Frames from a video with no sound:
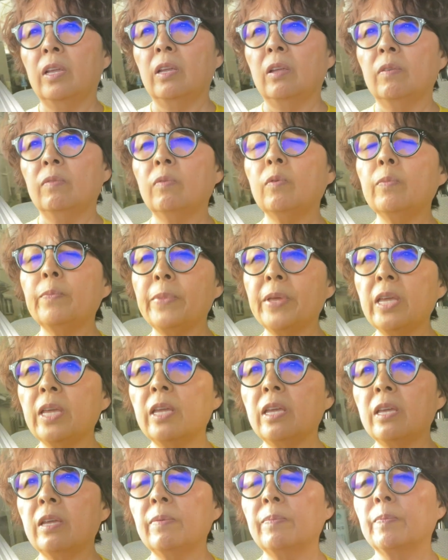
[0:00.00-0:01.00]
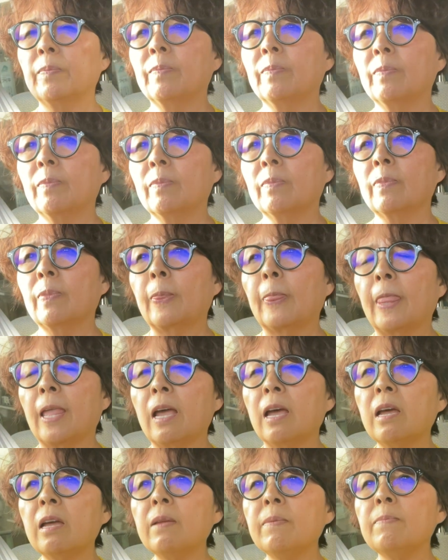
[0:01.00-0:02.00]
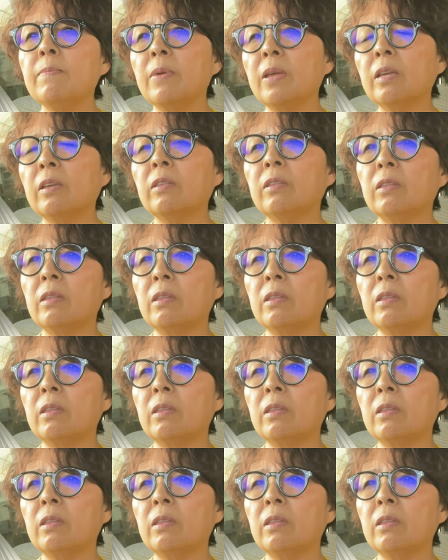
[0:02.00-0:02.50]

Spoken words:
For me, I make